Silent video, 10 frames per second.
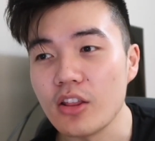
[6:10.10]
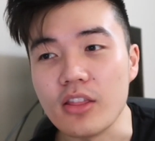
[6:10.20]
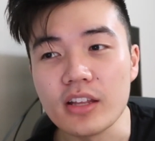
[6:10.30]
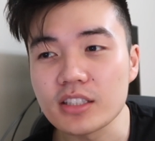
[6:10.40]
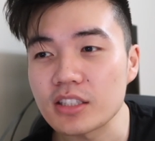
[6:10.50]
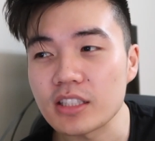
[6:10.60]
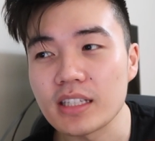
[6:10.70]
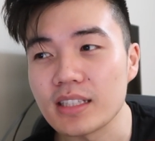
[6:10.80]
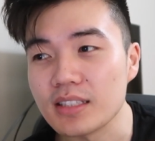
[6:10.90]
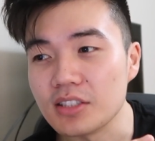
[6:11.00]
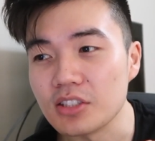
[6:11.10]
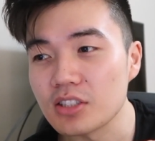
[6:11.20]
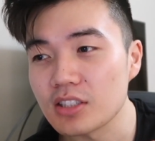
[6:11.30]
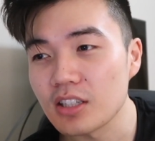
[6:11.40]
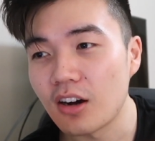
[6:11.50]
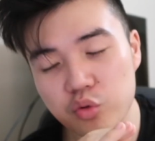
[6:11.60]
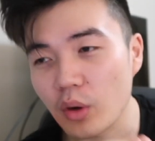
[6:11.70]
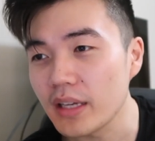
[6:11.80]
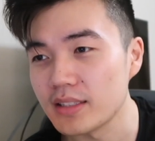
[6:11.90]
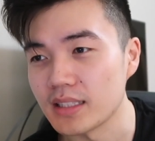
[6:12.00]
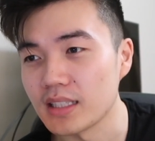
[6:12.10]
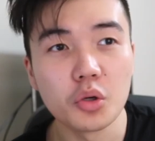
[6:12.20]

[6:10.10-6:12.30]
This is crazy.